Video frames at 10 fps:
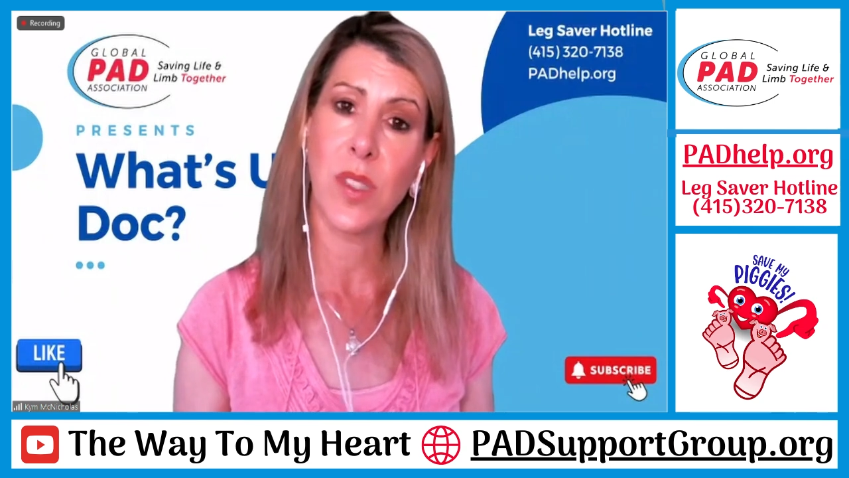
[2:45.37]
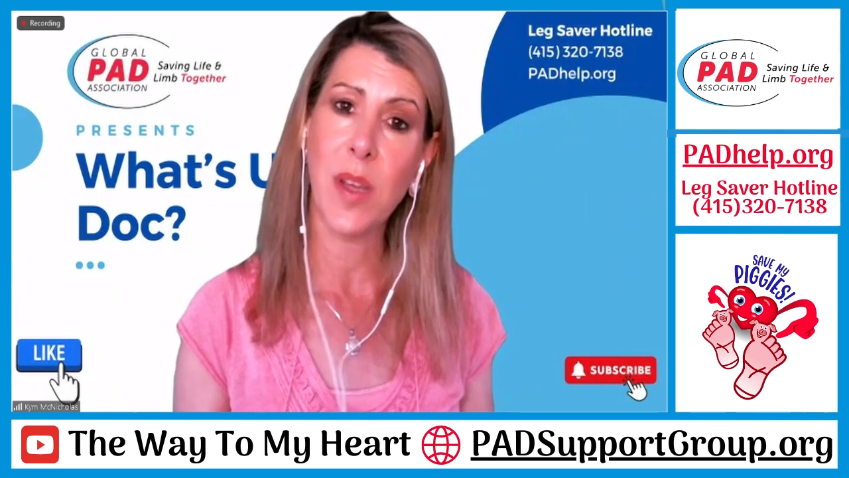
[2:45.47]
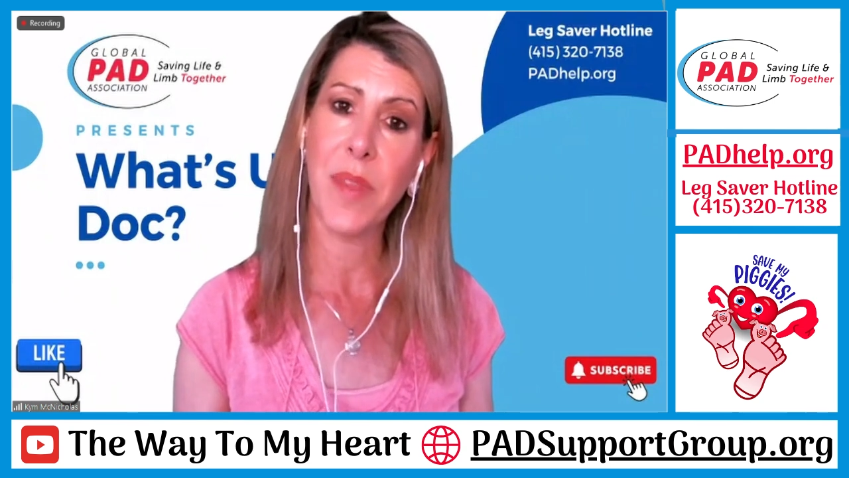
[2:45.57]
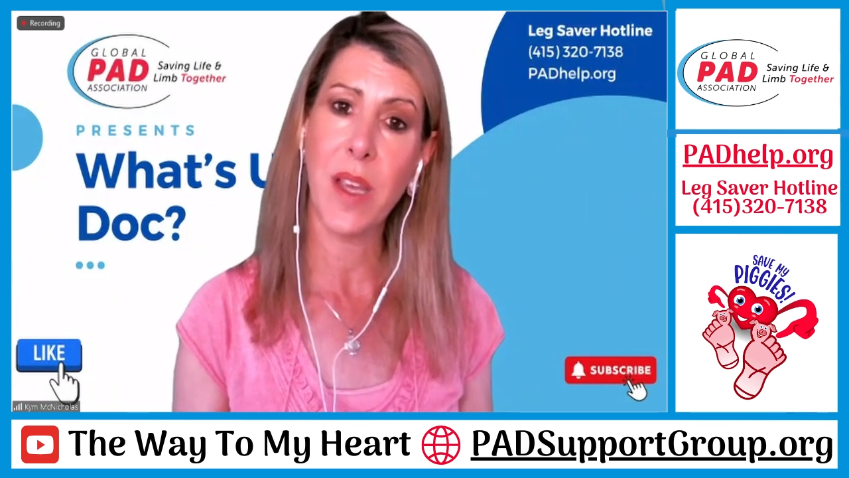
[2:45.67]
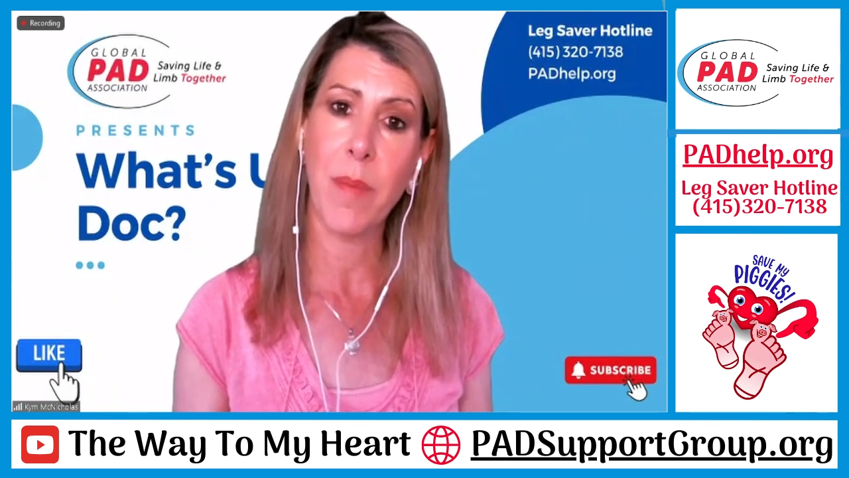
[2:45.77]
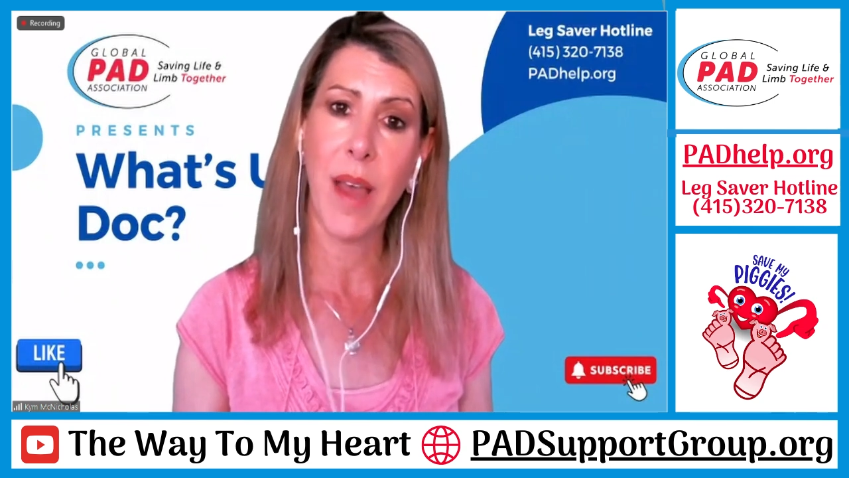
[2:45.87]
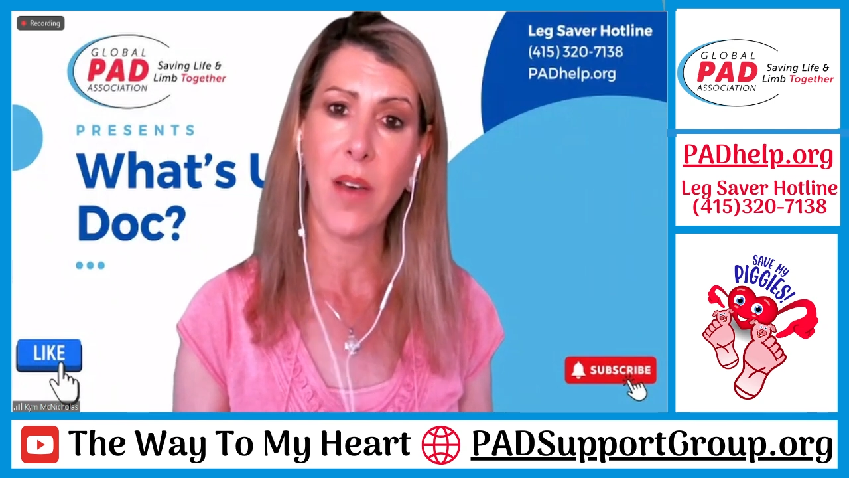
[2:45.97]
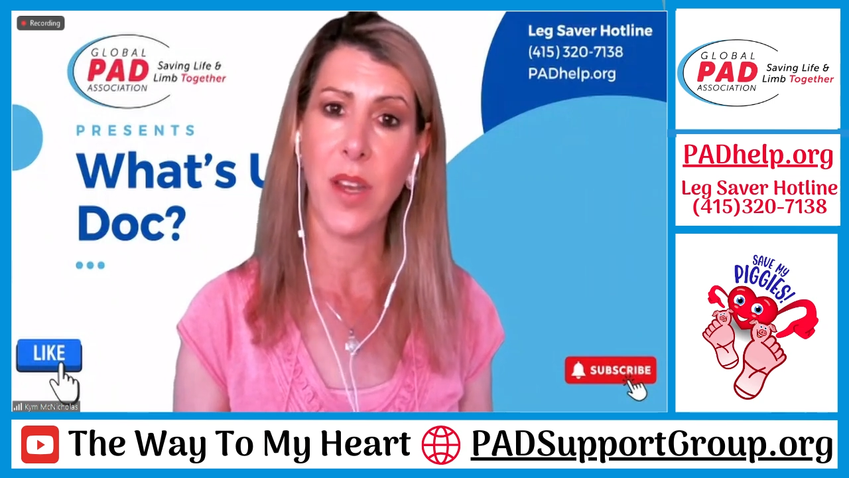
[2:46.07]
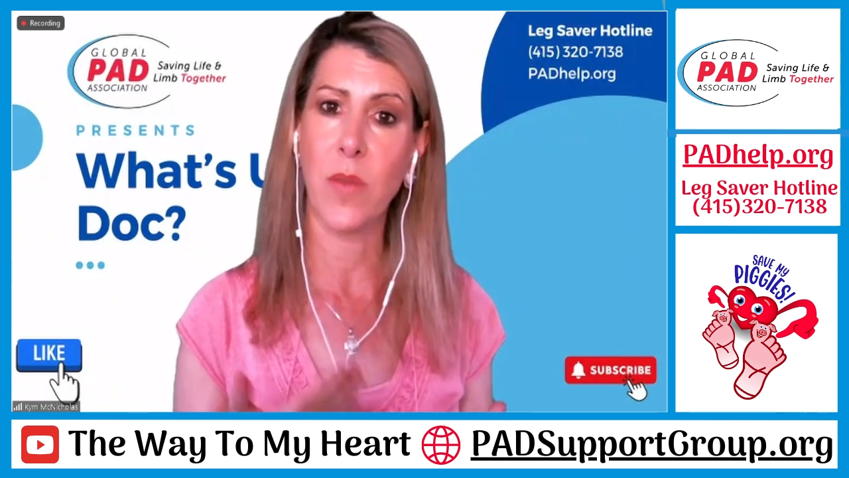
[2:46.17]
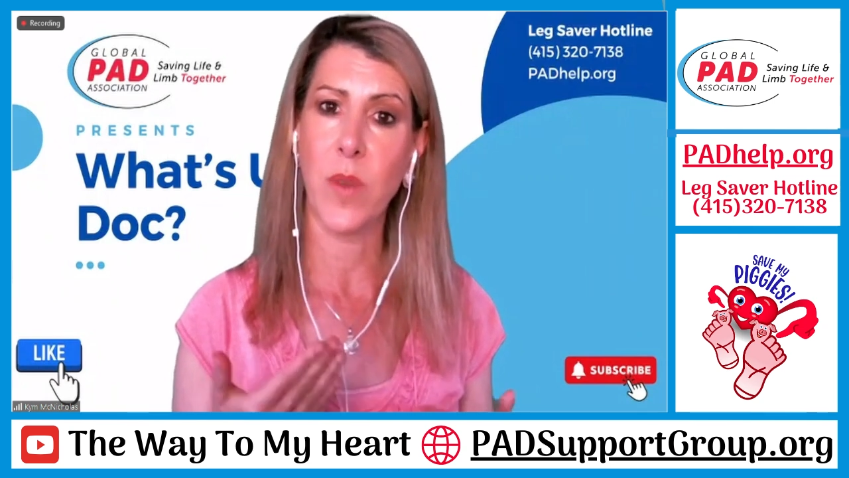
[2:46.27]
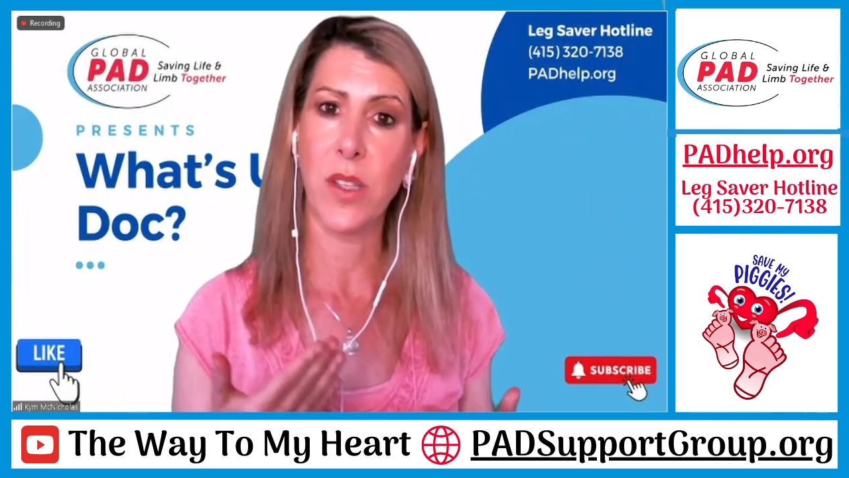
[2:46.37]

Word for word: do something about it.